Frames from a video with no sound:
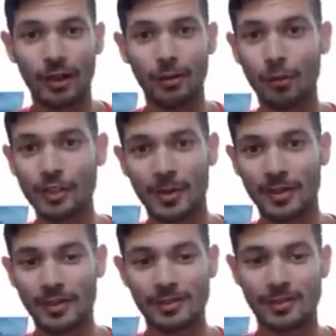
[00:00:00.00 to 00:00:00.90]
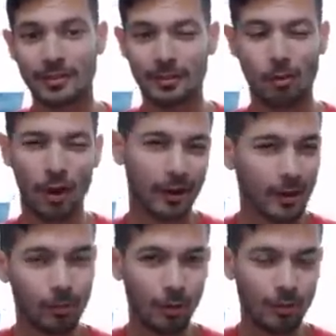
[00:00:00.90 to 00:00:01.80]
I wanted to make this quite
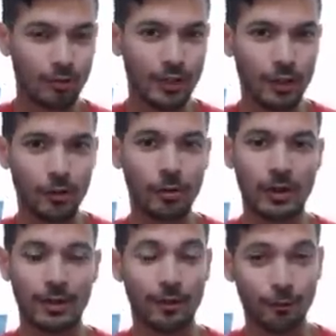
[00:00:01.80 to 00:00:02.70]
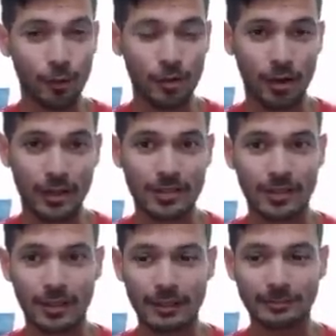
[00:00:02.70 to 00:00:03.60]
impromptu video for you guys,
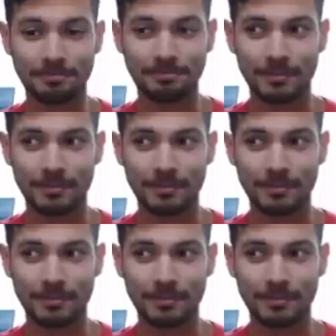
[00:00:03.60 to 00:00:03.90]
um,